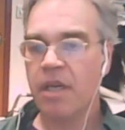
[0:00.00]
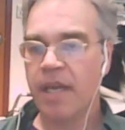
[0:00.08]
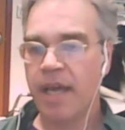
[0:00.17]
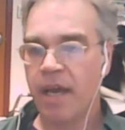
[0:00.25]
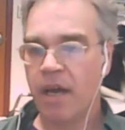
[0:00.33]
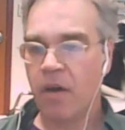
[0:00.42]

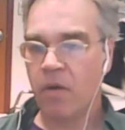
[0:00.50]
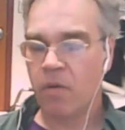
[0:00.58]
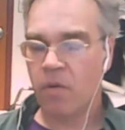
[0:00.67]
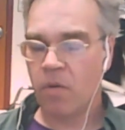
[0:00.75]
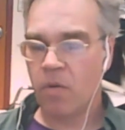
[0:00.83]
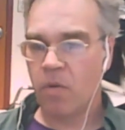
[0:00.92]

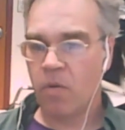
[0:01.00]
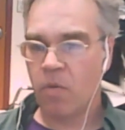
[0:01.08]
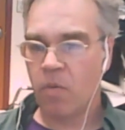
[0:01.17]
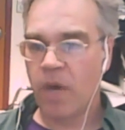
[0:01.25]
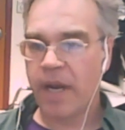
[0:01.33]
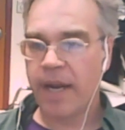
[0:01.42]
Now,
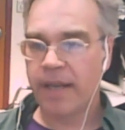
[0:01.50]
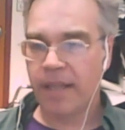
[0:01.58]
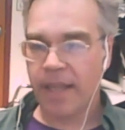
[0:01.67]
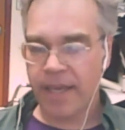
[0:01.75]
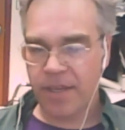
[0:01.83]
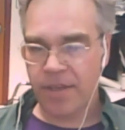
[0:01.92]
what I'd
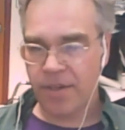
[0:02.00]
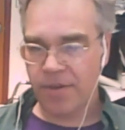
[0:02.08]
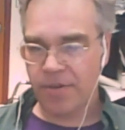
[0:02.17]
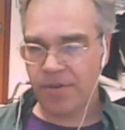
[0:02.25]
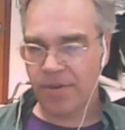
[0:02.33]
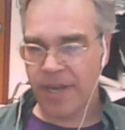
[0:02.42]
like
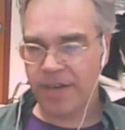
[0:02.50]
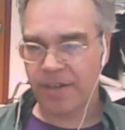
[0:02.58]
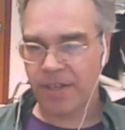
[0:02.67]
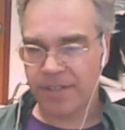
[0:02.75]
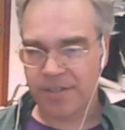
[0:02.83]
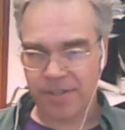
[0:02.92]
you and
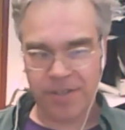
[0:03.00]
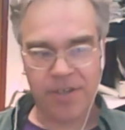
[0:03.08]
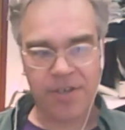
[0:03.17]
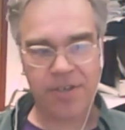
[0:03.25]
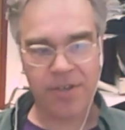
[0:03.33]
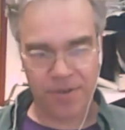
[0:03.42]
your listeners to
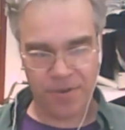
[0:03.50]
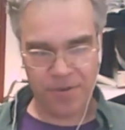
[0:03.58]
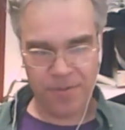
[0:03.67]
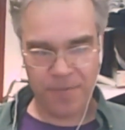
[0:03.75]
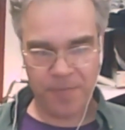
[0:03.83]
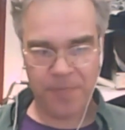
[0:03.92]

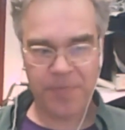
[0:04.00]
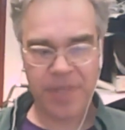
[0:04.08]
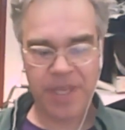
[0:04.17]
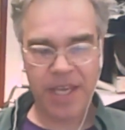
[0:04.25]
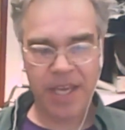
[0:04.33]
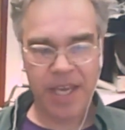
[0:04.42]
do
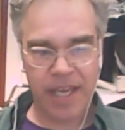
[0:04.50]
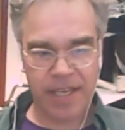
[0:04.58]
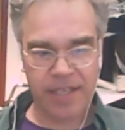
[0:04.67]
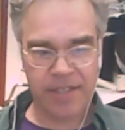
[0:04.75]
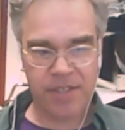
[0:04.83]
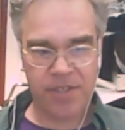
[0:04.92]

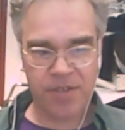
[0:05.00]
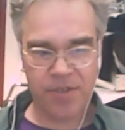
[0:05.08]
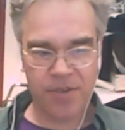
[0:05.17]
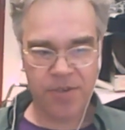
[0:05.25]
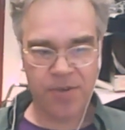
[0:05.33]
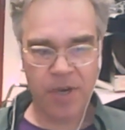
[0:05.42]
is
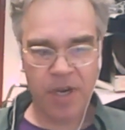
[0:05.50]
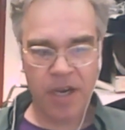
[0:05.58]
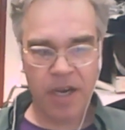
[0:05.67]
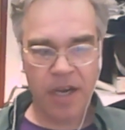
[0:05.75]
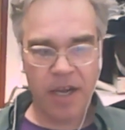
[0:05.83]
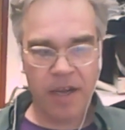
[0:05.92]
to
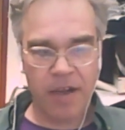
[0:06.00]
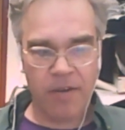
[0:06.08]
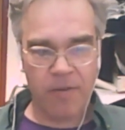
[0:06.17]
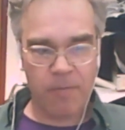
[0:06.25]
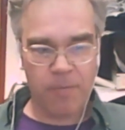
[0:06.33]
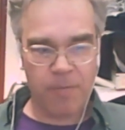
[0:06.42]

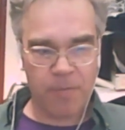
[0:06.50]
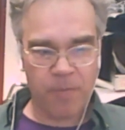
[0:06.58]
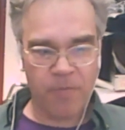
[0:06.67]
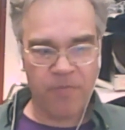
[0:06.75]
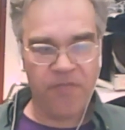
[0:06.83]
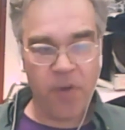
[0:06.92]

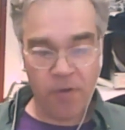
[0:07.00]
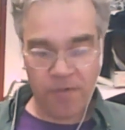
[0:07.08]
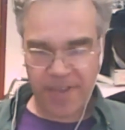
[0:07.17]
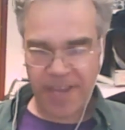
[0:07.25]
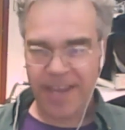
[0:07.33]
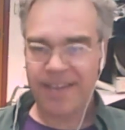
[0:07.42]

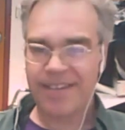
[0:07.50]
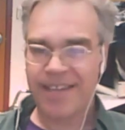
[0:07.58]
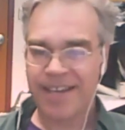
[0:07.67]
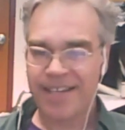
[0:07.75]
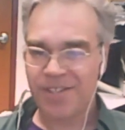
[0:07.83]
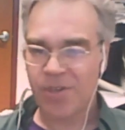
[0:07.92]
foveate,
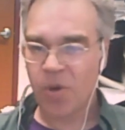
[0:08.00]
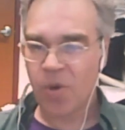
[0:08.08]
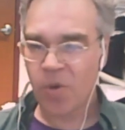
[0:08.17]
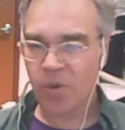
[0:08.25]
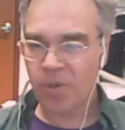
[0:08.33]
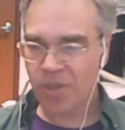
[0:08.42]
that is,
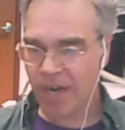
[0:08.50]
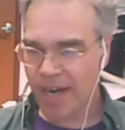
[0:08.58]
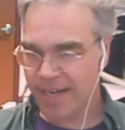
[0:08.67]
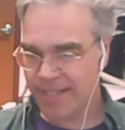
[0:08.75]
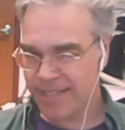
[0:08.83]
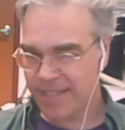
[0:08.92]
hold your
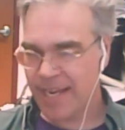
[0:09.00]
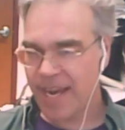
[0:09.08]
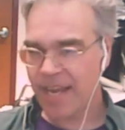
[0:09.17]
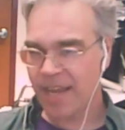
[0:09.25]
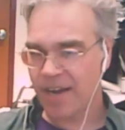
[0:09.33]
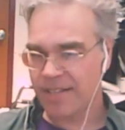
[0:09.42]
eyes
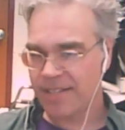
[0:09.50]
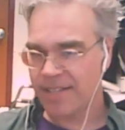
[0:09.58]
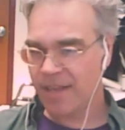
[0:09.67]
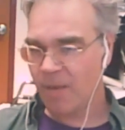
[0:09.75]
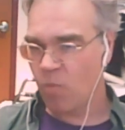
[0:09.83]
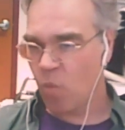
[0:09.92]
steady on
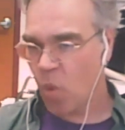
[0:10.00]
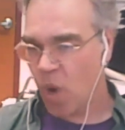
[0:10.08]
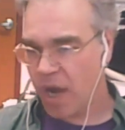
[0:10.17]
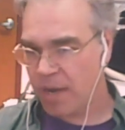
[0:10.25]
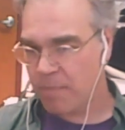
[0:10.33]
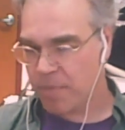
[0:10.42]
some
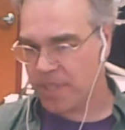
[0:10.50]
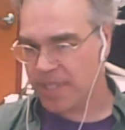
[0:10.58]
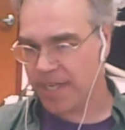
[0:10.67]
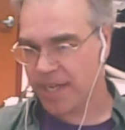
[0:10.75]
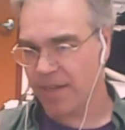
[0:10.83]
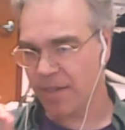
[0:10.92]
one
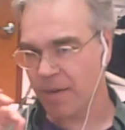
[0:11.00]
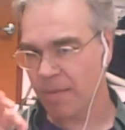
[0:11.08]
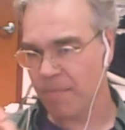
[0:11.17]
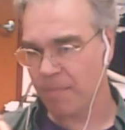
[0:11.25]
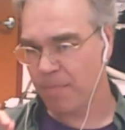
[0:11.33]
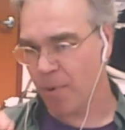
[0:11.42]

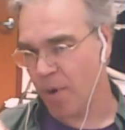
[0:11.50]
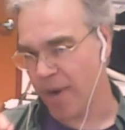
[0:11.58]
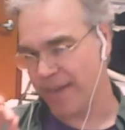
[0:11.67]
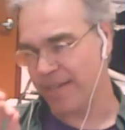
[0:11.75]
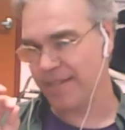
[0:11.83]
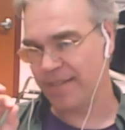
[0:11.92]
particular
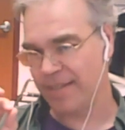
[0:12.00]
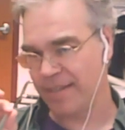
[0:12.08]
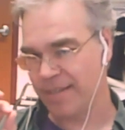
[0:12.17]
point.